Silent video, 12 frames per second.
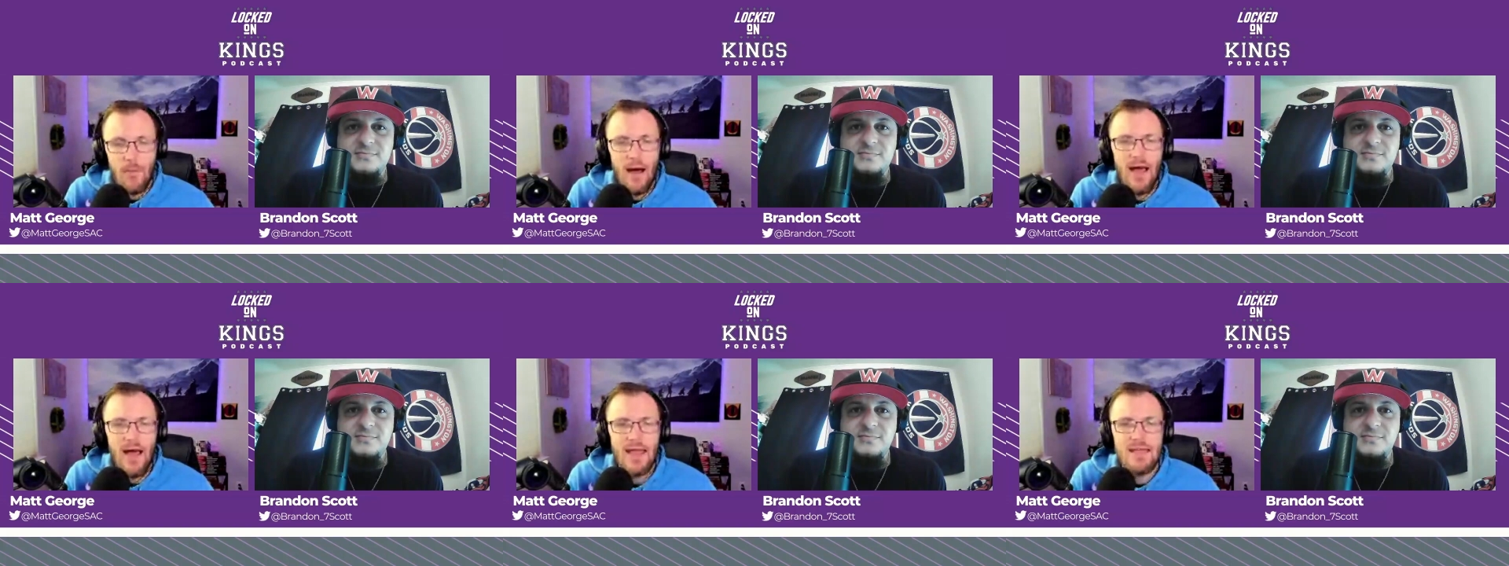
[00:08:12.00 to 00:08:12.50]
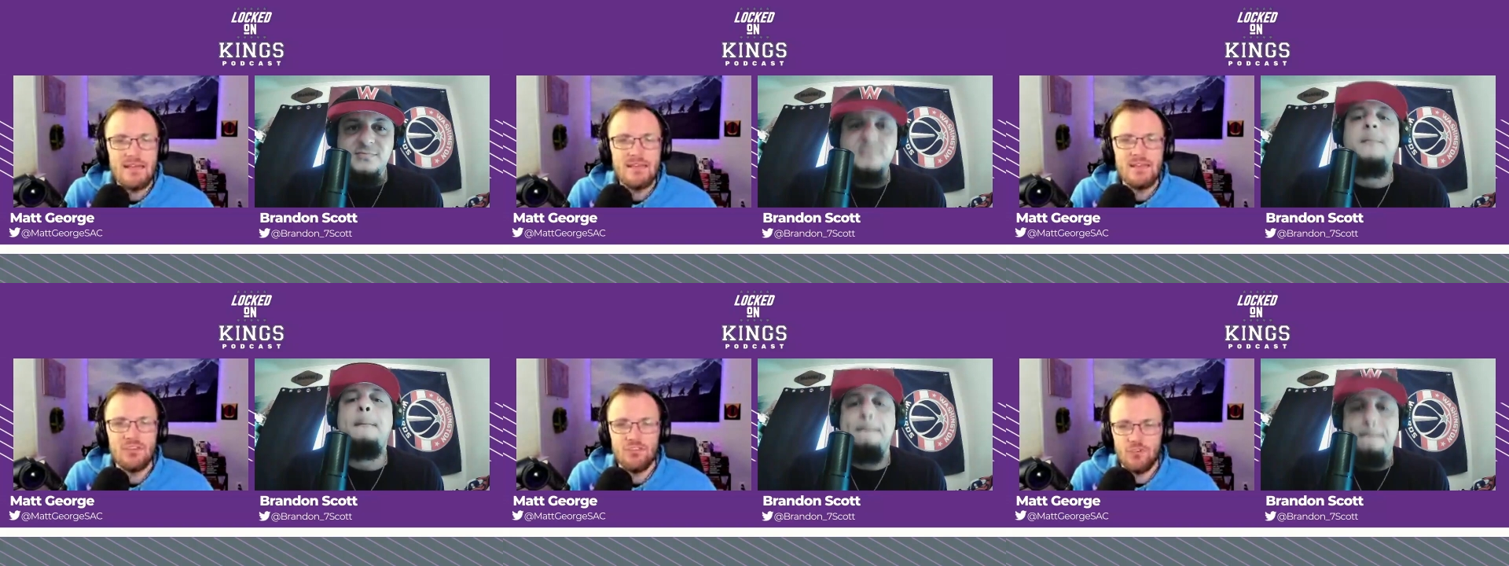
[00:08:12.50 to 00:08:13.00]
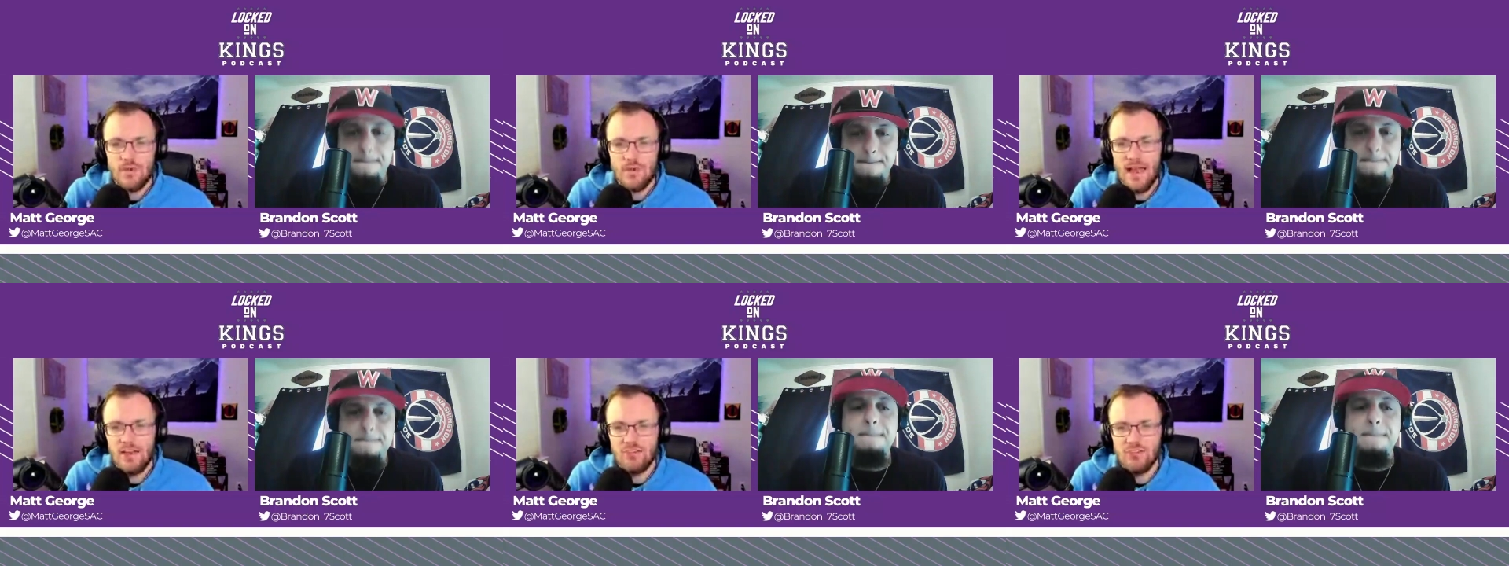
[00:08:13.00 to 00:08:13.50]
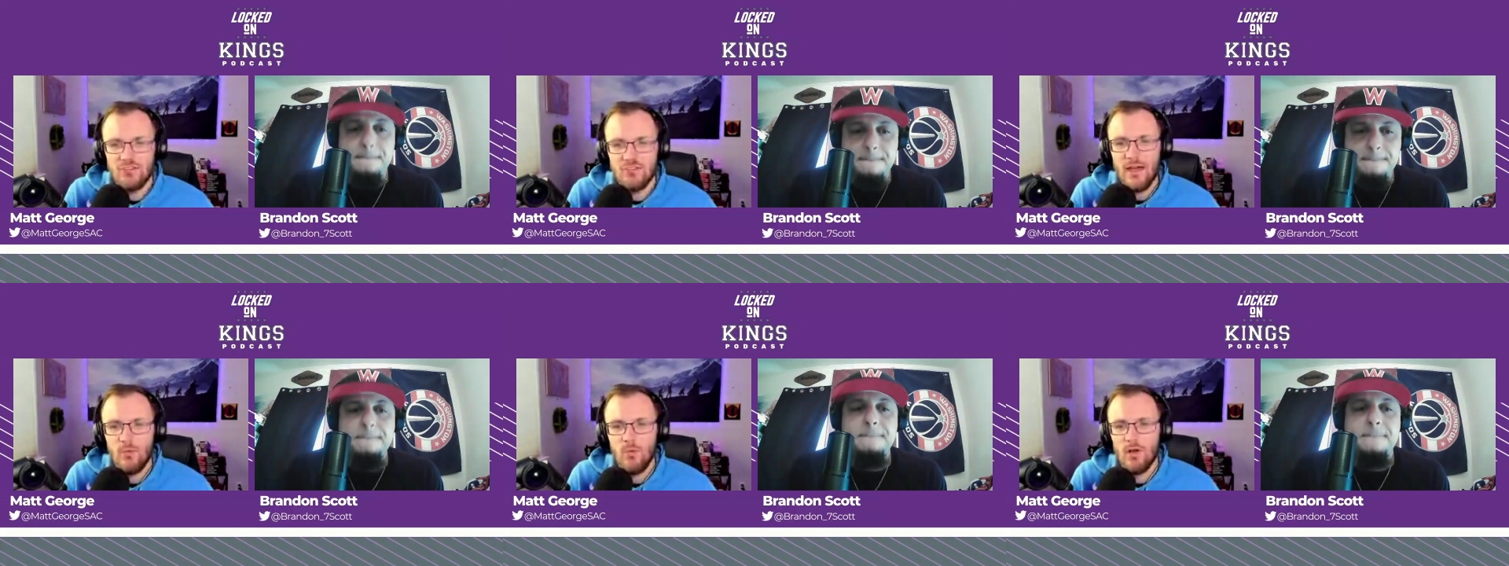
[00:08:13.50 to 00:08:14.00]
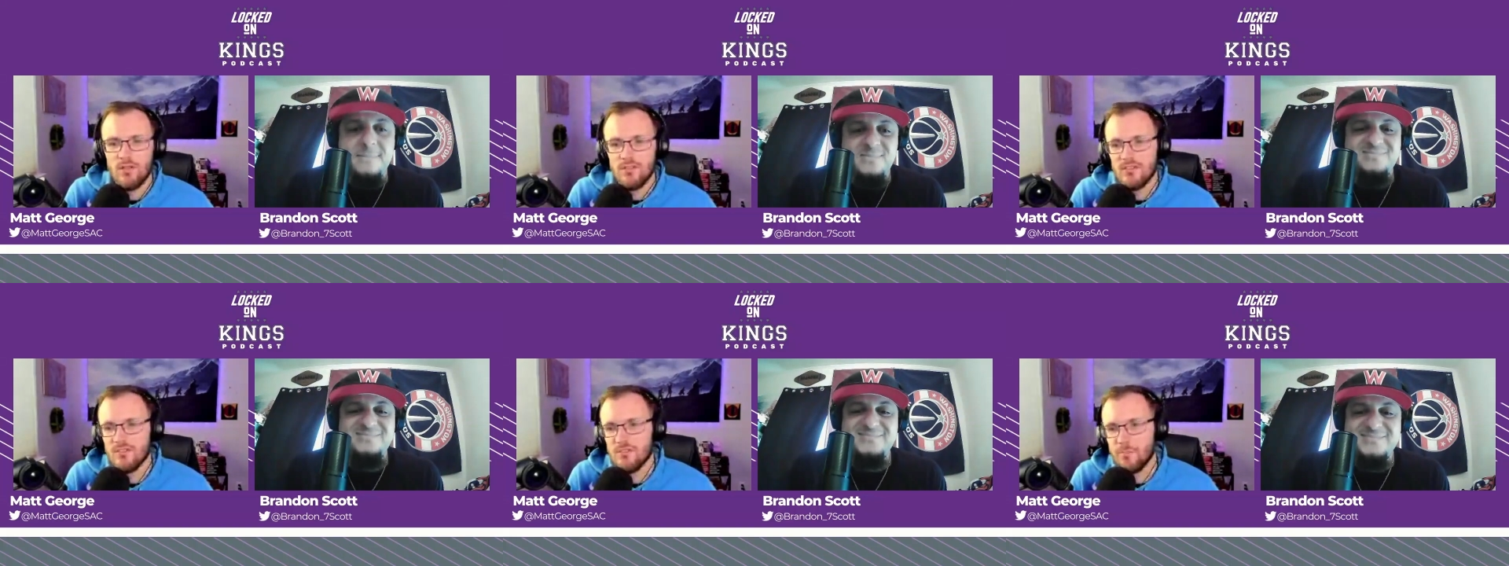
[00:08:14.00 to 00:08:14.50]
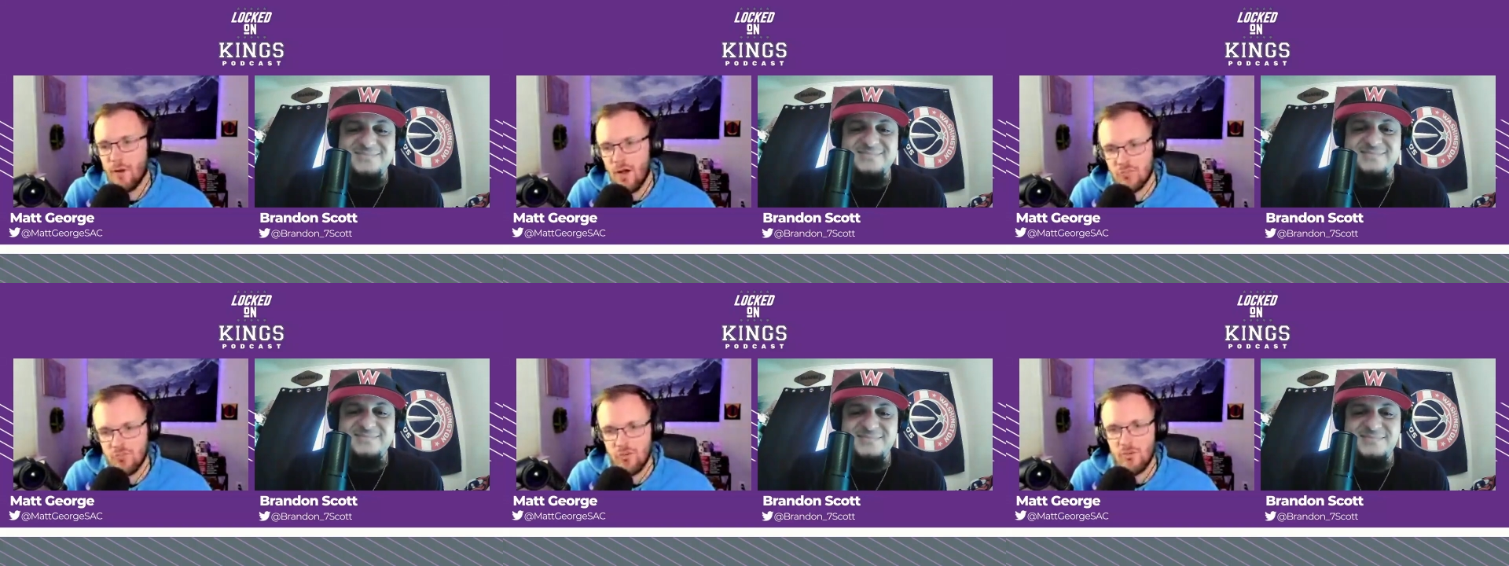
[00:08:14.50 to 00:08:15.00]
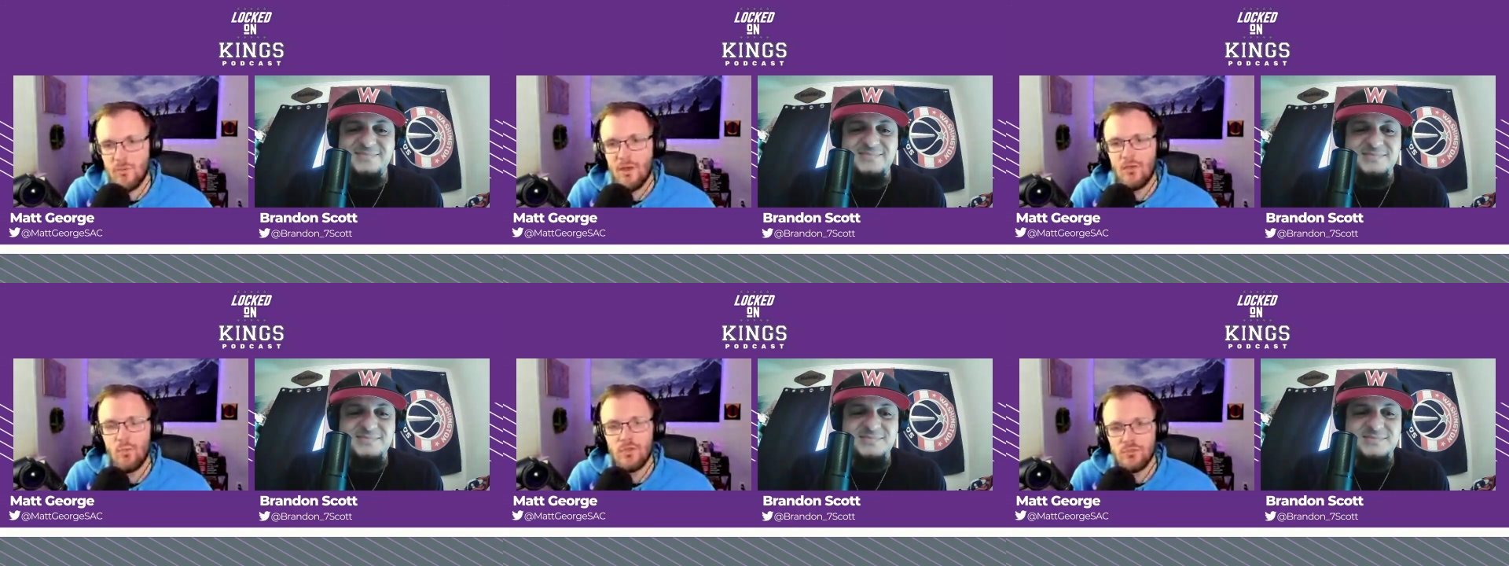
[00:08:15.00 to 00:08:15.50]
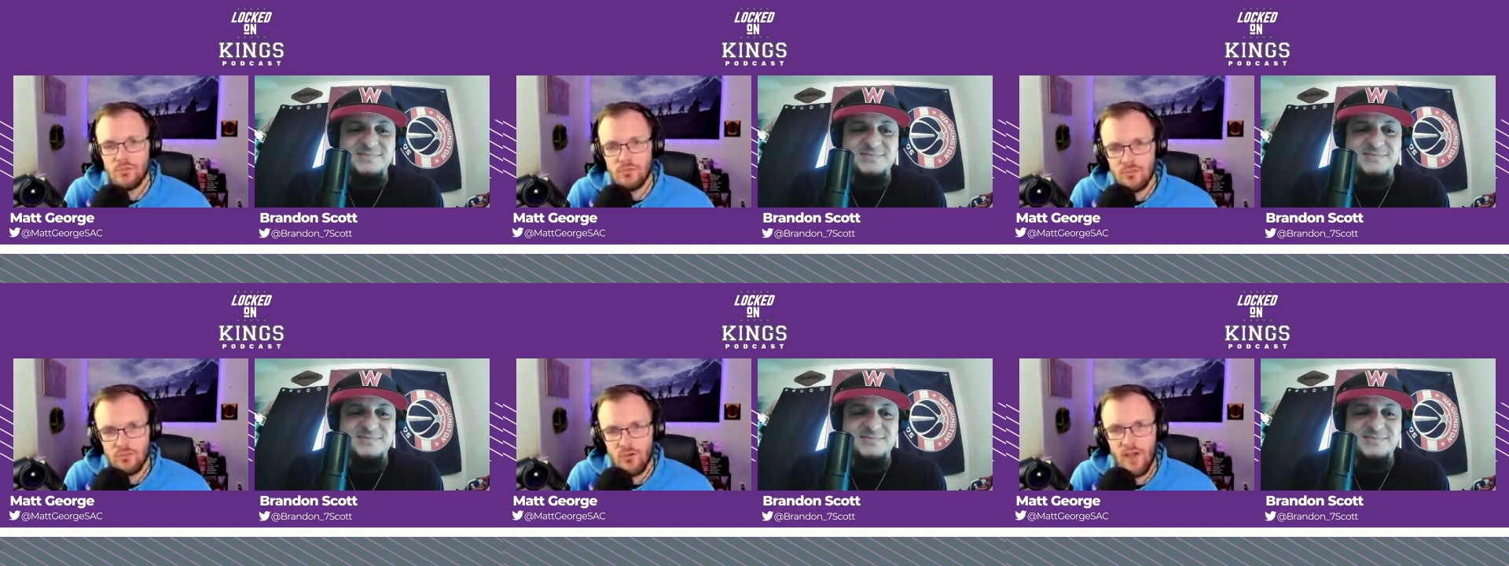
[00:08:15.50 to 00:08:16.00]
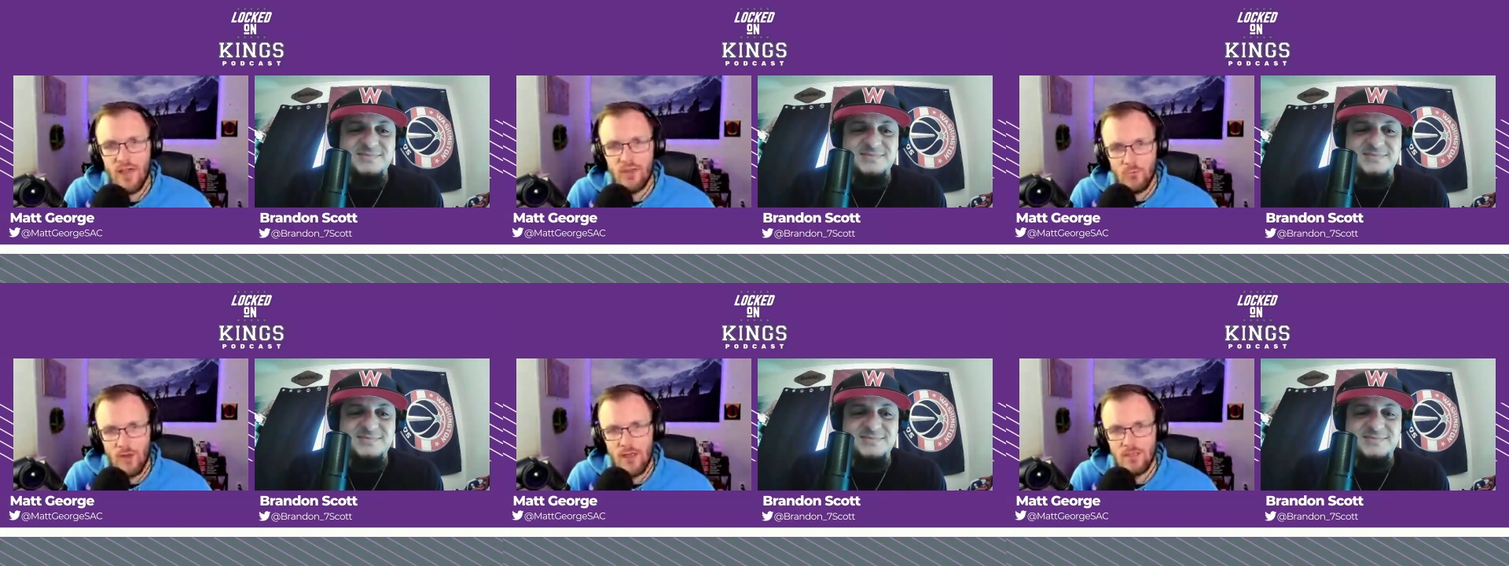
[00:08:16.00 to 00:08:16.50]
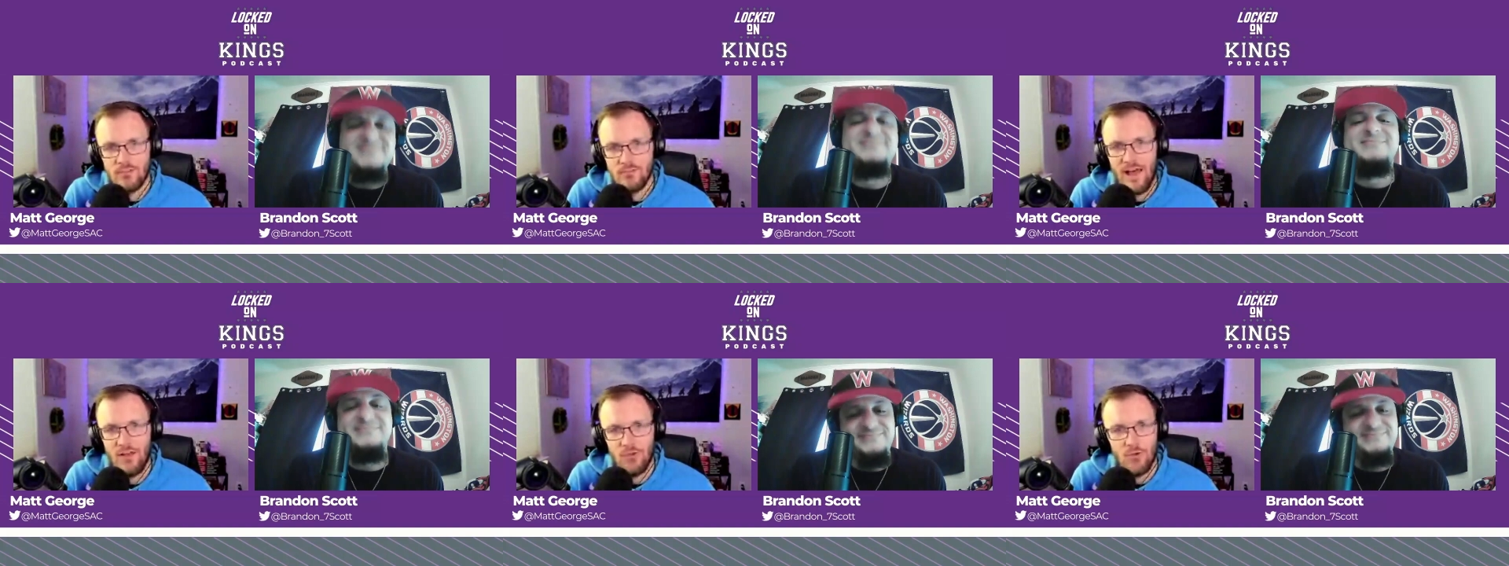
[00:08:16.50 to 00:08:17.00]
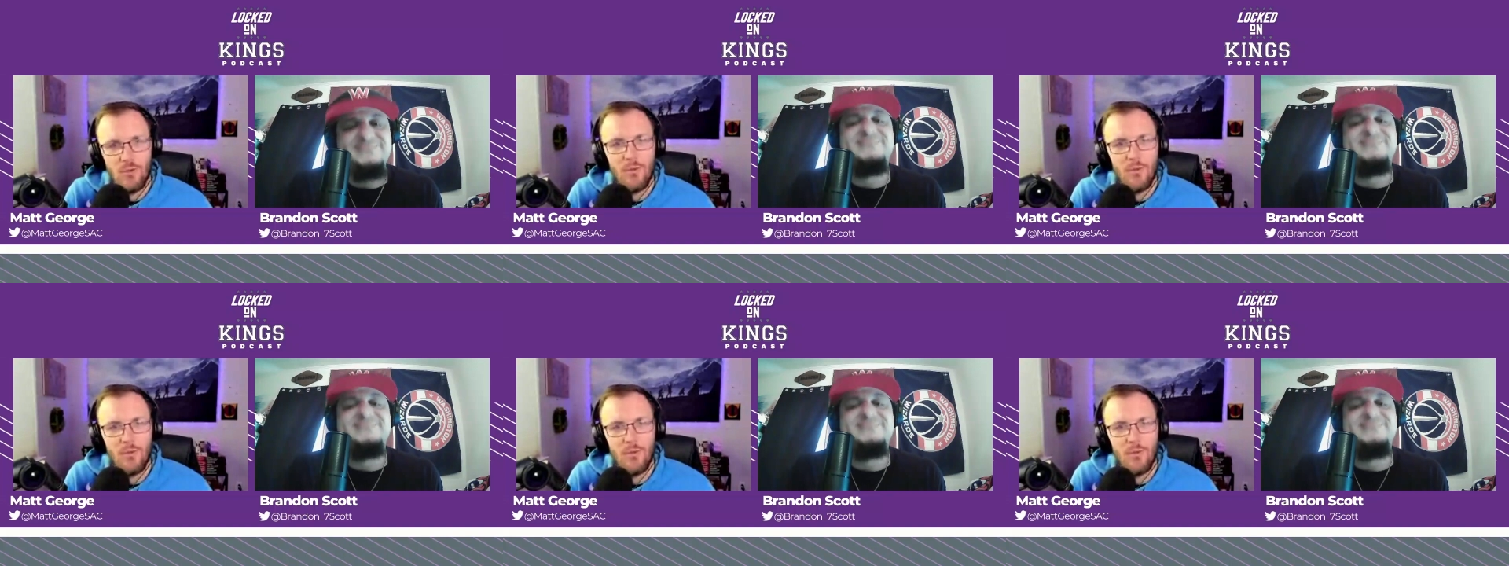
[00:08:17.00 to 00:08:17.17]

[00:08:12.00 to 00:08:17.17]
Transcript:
Speaker 1: my initial reaction to that was this is posturing by the Wizards to try and raise value.